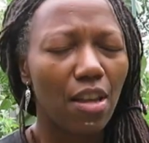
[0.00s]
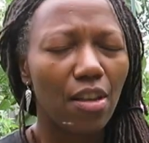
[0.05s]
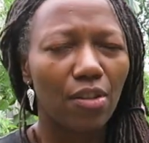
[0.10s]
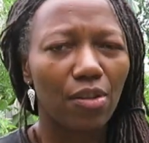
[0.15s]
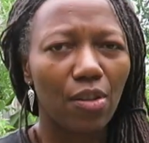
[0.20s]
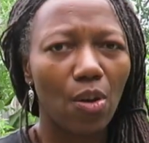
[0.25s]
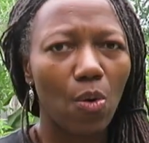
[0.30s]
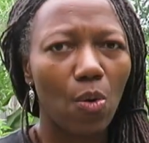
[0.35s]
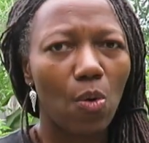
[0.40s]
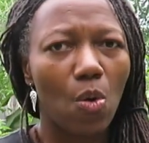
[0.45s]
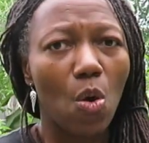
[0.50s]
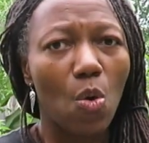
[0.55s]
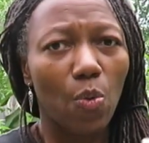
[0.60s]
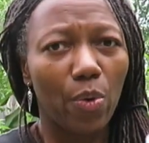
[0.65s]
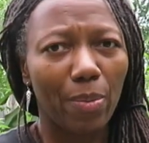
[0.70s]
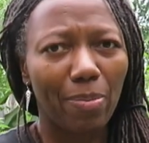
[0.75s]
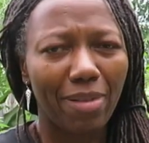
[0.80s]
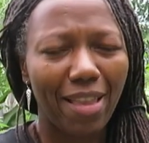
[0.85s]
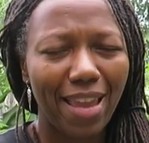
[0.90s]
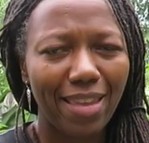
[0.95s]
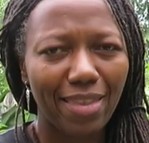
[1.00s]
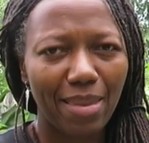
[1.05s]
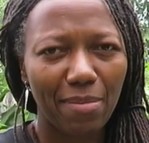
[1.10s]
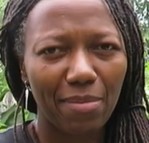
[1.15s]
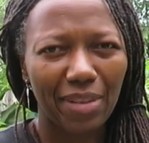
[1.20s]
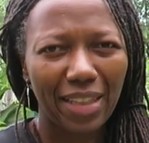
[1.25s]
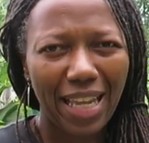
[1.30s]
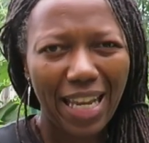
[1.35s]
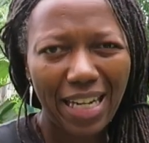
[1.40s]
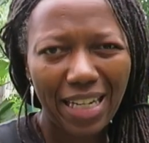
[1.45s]
So we plant
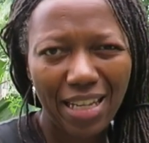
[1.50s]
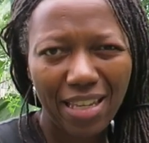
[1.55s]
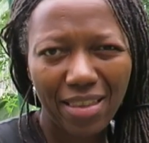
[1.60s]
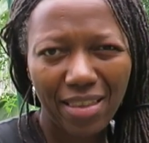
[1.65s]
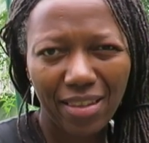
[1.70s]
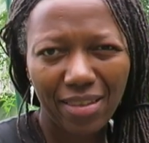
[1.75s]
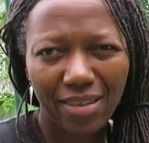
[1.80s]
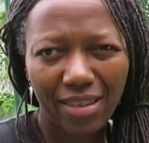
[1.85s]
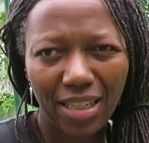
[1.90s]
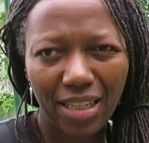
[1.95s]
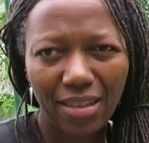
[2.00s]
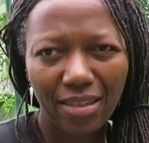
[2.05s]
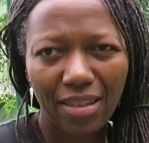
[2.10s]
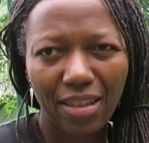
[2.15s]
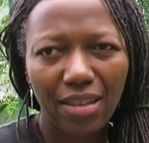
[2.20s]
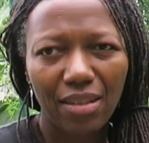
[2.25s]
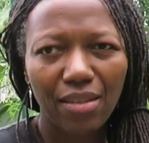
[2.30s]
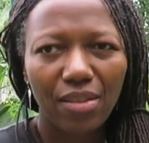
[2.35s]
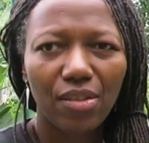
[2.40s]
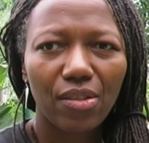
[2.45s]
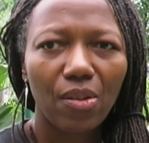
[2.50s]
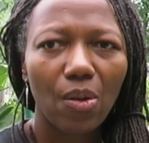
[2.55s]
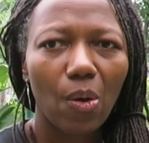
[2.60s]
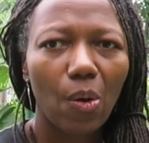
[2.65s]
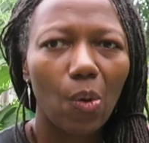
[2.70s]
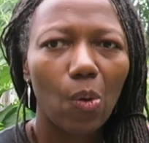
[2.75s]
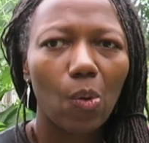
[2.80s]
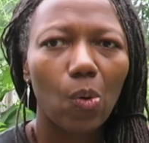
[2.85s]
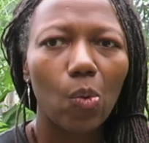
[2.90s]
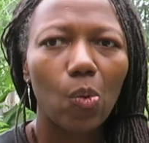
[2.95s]
them late in the season,
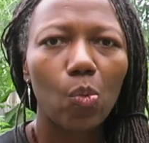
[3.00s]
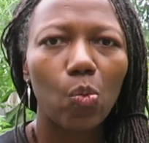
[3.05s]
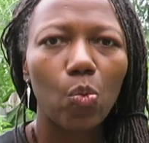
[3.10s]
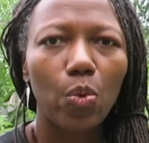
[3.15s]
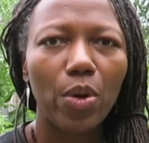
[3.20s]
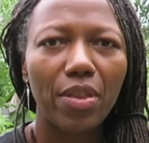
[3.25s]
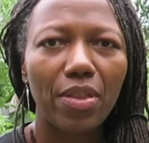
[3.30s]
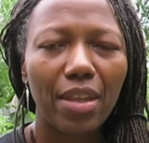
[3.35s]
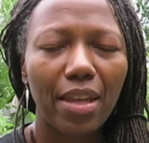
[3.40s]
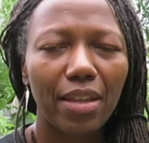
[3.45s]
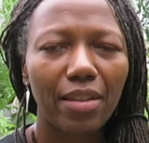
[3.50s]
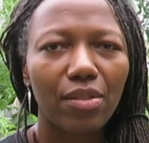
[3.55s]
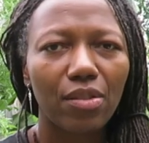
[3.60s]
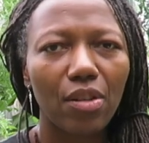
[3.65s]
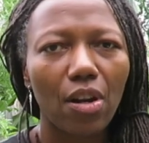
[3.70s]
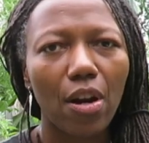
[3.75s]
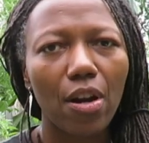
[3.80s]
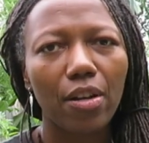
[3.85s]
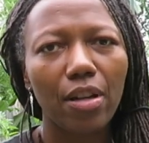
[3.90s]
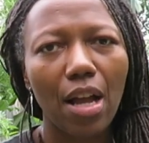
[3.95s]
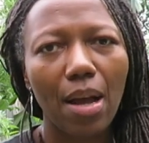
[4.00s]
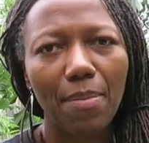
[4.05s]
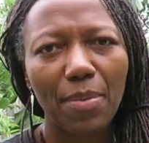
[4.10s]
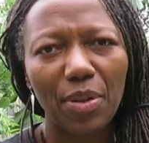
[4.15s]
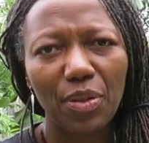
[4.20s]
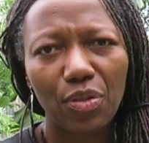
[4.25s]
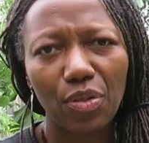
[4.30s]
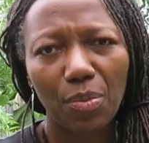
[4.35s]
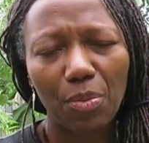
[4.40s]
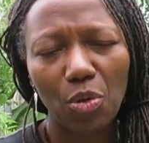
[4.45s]
so when they start
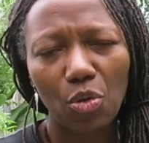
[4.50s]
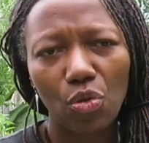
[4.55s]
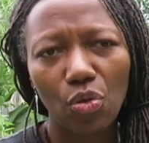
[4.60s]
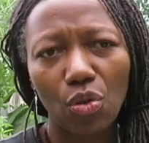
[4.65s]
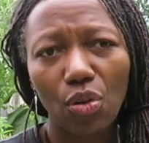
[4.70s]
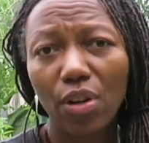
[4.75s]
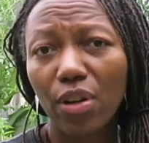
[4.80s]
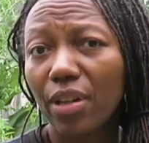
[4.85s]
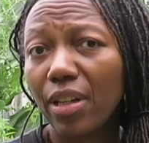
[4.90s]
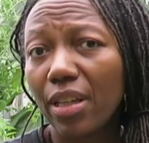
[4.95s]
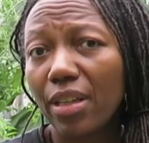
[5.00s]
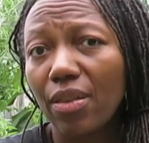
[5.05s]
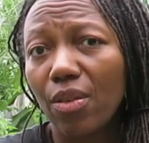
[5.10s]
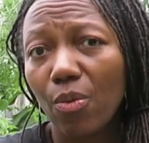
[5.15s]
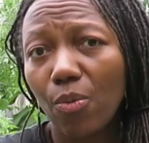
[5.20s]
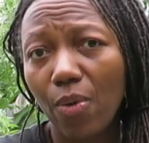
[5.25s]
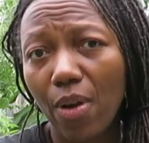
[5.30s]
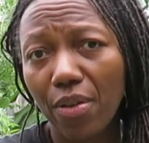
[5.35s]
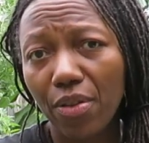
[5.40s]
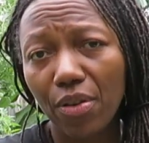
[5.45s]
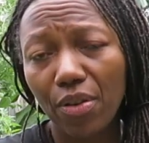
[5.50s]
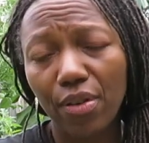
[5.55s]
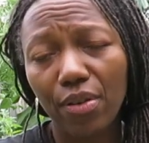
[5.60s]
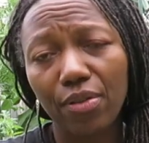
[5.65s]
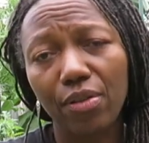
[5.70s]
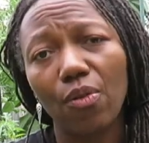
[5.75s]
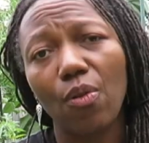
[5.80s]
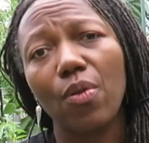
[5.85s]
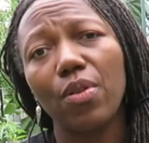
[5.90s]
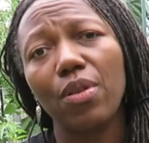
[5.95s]
coming to maturity, the weather is
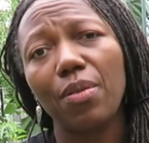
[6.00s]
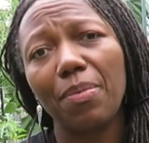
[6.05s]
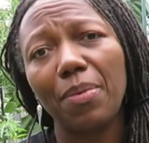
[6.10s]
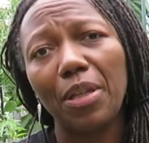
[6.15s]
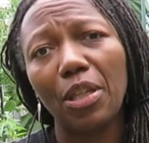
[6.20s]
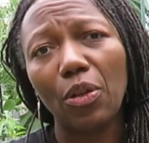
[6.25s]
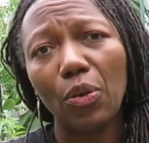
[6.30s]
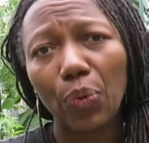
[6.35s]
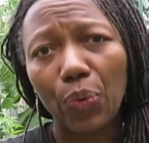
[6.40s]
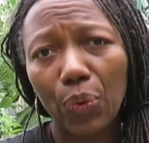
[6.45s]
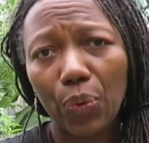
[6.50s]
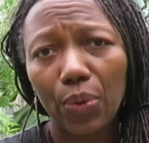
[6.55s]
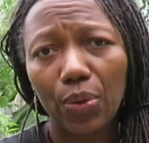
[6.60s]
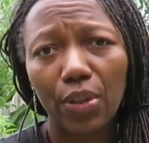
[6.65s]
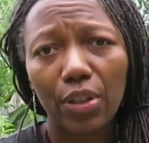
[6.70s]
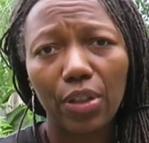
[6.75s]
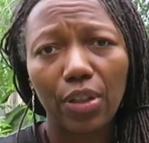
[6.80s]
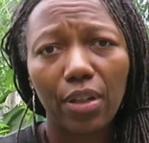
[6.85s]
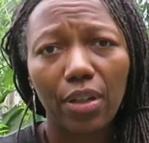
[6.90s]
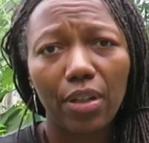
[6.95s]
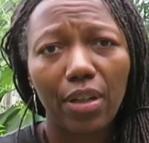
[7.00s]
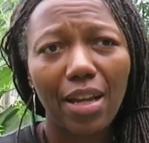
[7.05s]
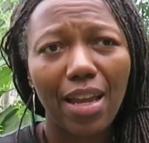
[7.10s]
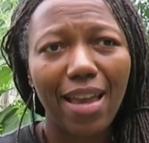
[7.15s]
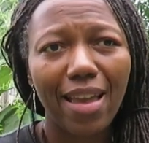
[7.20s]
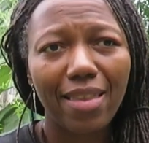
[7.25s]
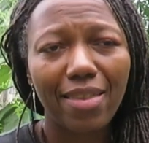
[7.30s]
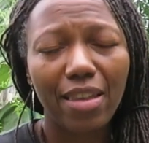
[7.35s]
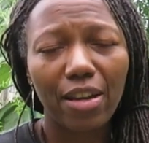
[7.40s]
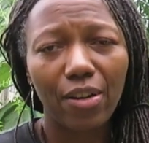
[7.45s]
going to be cooler
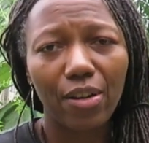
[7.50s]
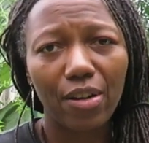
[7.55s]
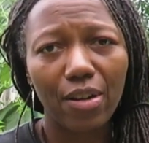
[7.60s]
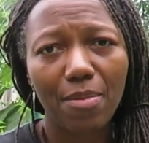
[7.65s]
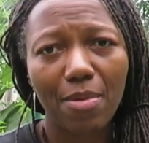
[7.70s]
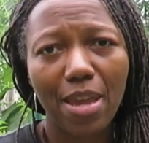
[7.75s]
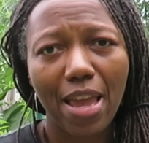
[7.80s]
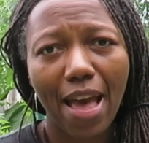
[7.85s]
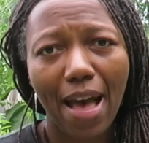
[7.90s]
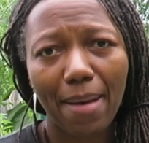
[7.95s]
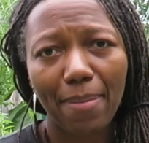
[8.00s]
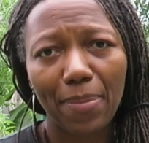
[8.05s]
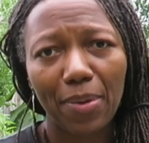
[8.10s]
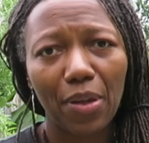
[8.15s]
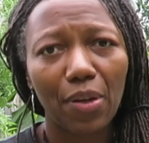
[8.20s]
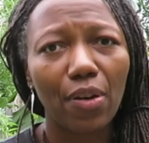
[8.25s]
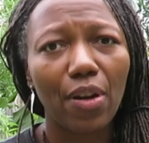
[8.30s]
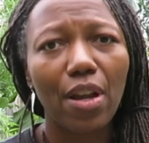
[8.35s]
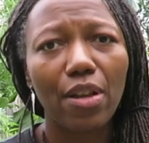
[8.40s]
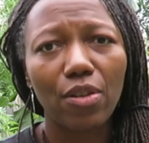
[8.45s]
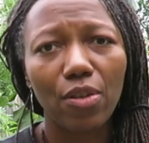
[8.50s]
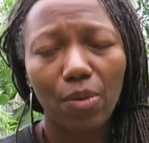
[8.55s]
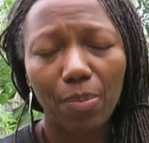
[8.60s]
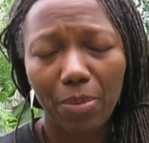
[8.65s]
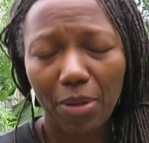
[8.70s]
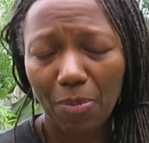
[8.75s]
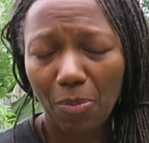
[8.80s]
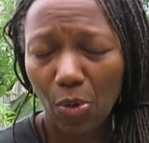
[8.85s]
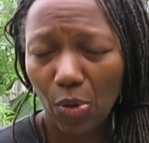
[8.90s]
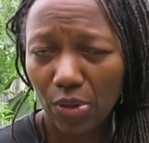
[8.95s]
and they're going to be happier, and you'll
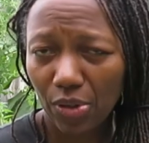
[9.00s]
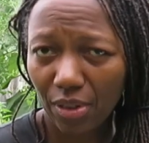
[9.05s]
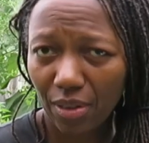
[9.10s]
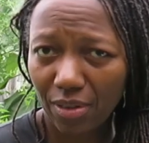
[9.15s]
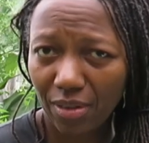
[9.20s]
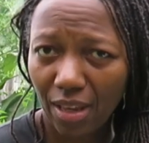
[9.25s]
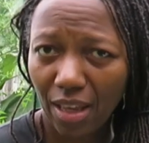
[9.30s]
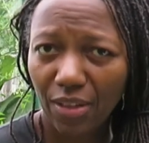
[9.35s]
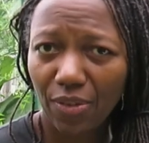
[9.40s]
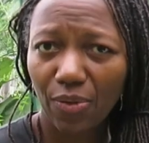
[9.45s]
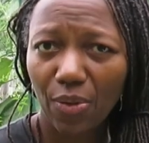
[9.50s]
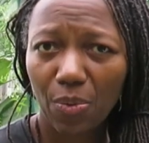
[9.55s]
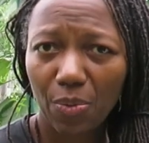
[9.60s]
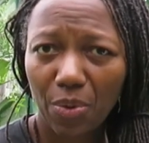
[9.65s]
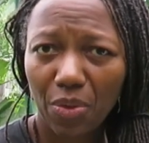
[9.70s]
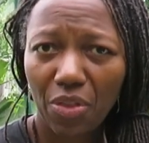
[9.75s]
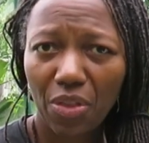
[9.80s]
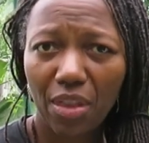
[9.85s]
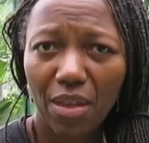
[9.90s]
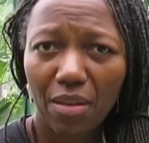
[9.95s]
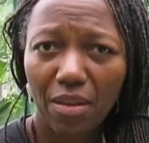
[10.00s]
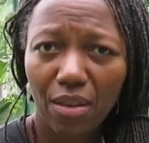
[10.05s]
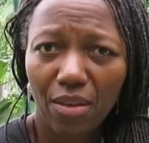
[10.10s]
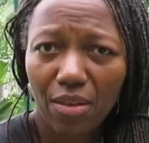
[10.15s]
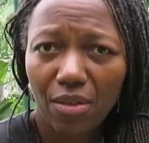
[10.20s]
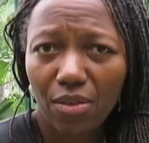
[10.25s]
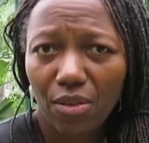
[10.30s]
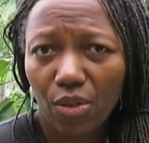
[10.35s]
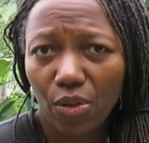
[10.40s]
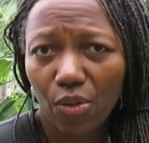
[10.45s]
be more successful
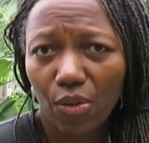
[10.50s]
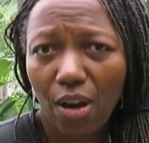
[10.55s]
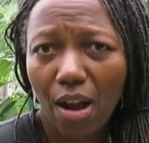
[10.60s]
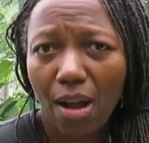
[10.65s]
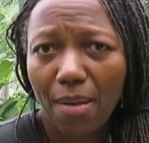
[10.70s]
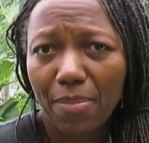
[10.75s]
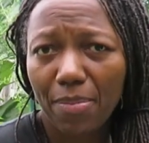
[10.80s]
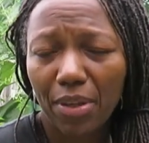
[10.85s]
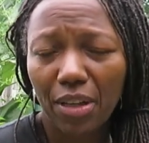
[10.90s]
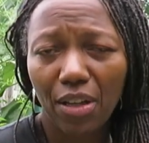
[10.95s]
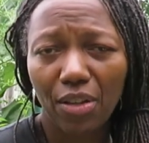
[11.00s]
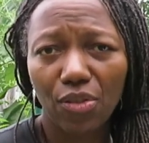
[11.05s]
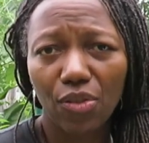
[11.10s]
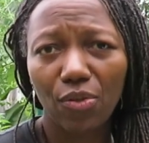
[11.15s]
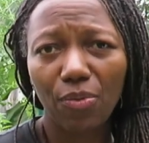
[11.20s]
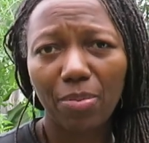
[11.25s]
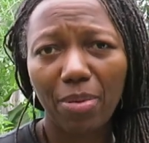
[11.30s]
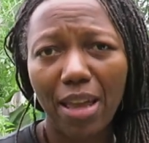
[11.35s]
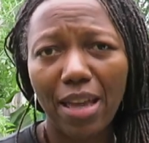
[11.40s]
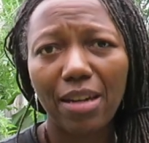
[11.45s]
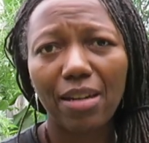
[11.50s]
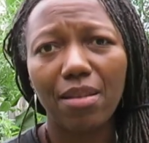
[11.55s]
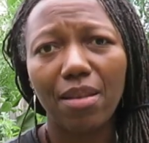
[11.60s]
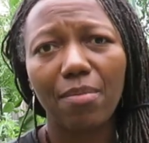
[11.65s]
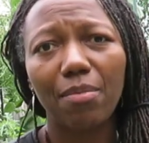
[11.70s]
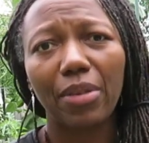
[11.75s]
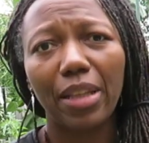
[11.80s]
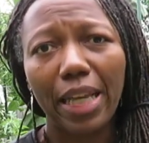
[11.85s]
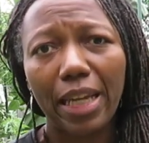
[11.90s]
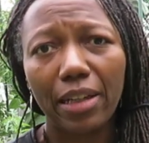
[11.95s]
with your crop because you planted
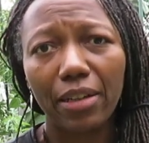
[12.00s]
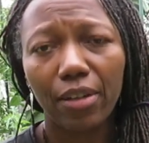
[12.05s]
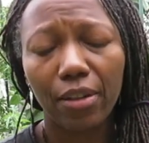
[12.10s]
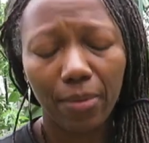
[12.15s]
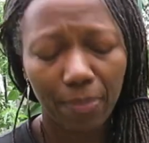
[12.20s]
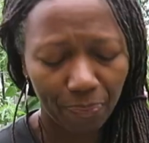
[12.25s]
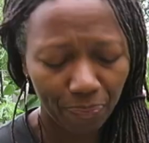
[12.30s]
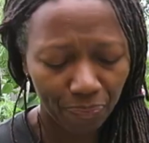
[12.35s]
them later.